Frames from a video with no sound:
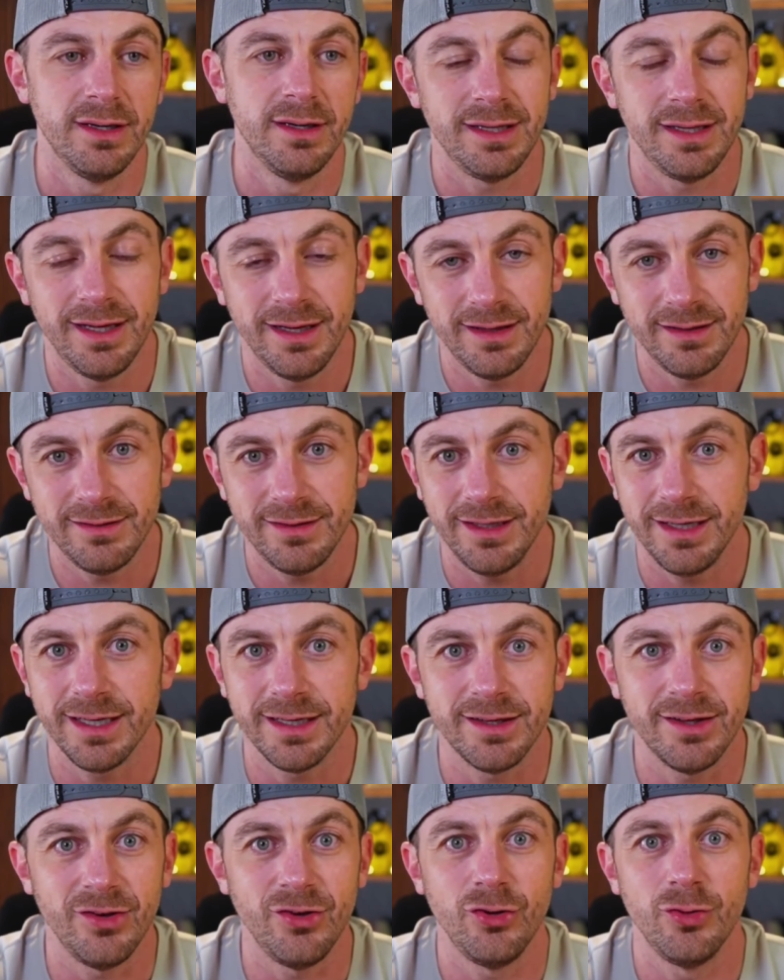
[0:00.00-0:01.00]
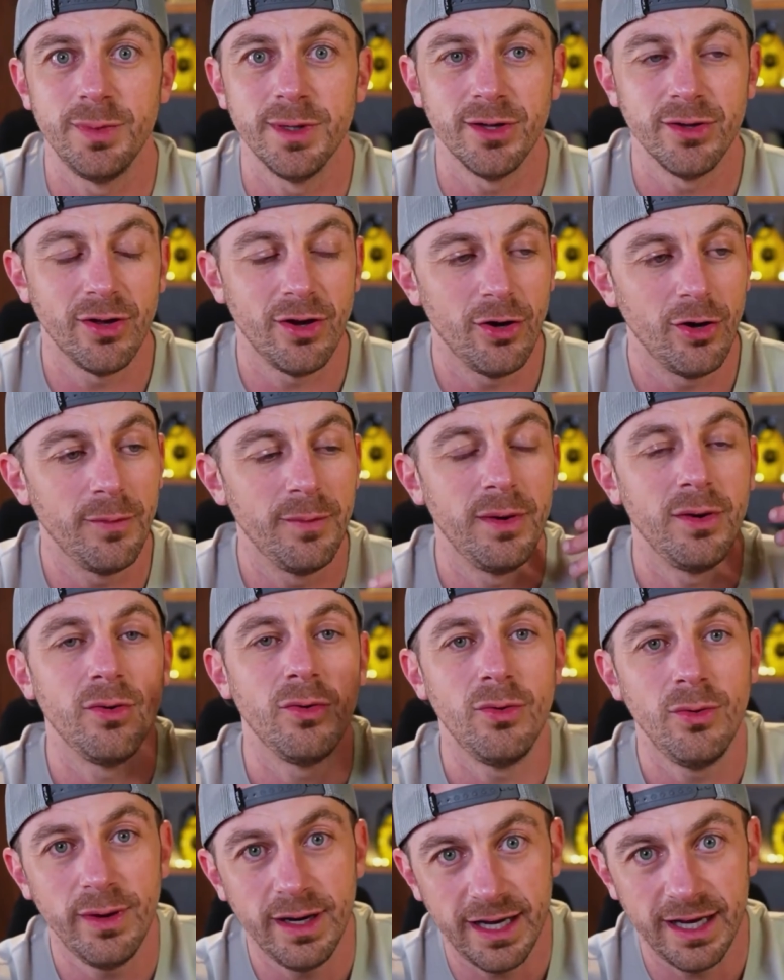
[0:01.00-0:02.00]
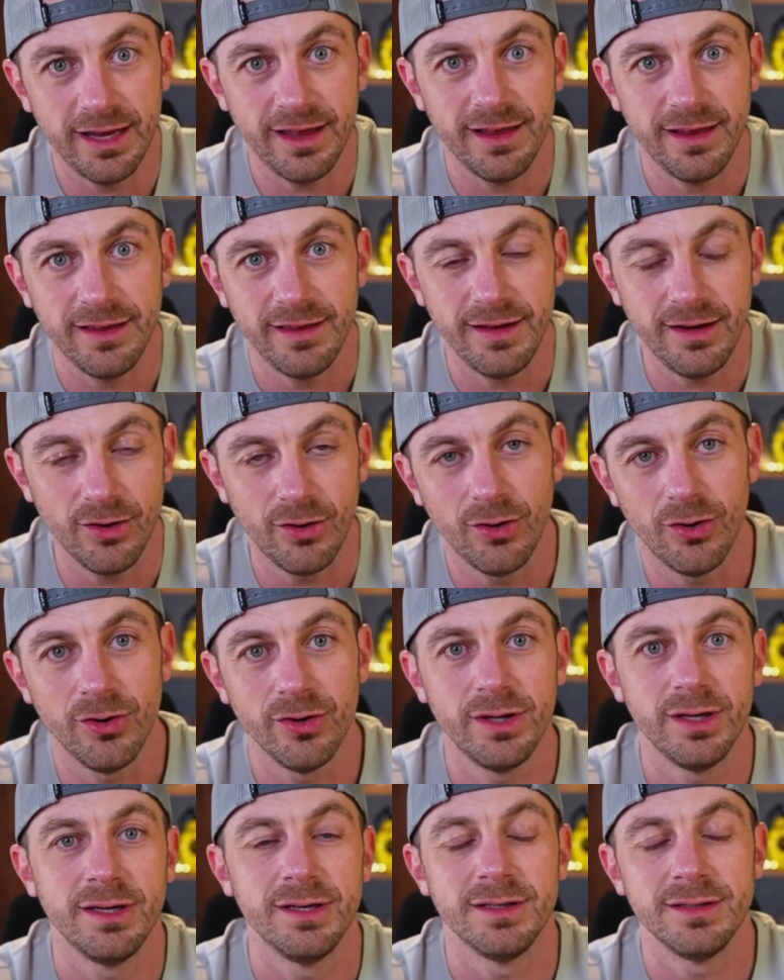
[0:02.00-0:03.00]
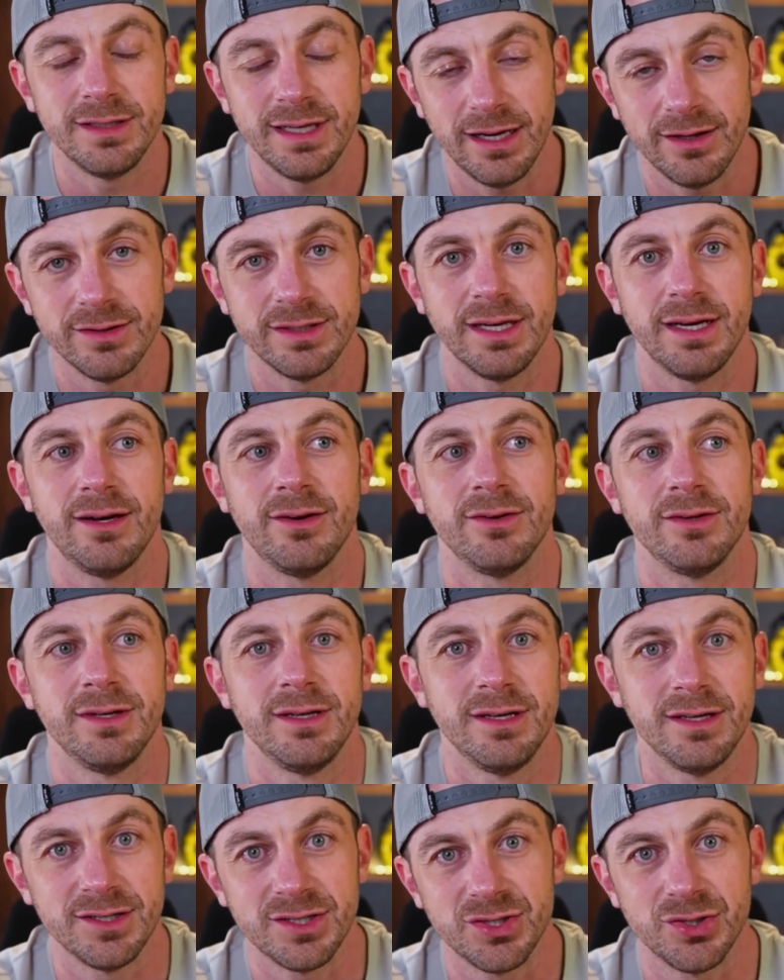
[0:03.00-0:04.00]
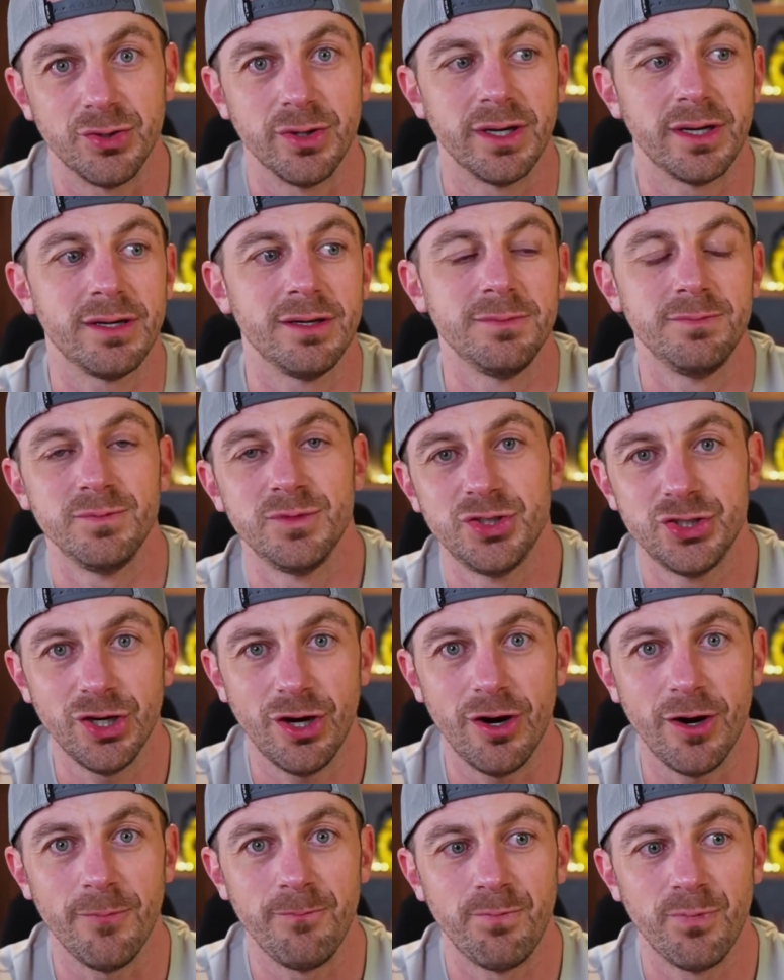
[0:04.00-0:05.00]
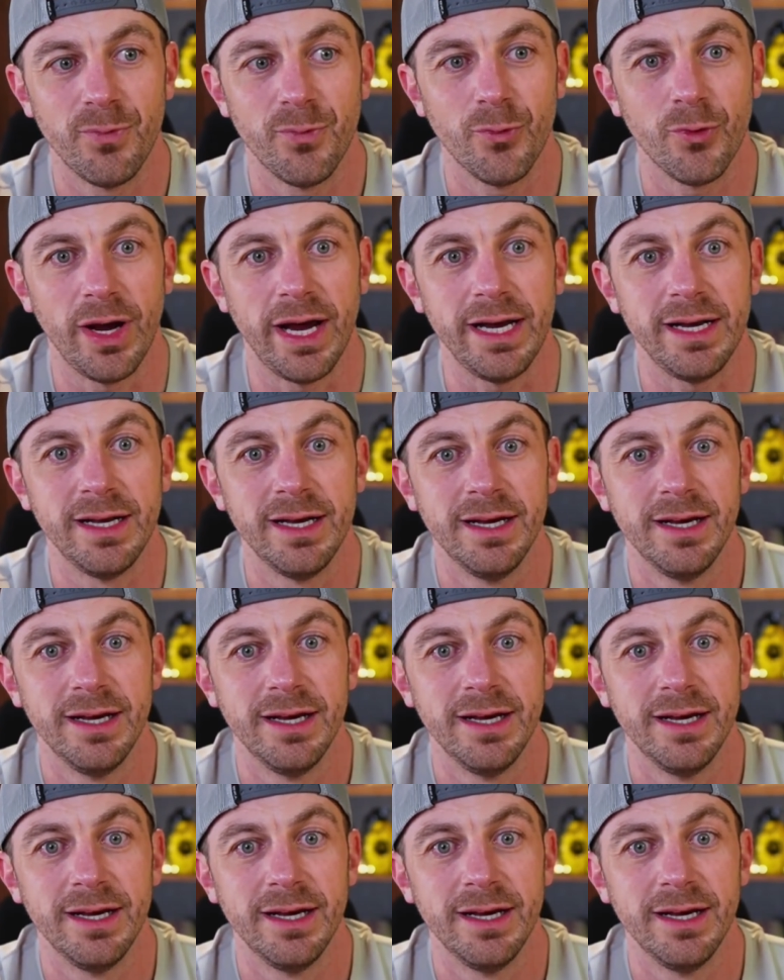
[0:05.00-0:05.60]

And then you get the new build home with the old downtown historic charm, right?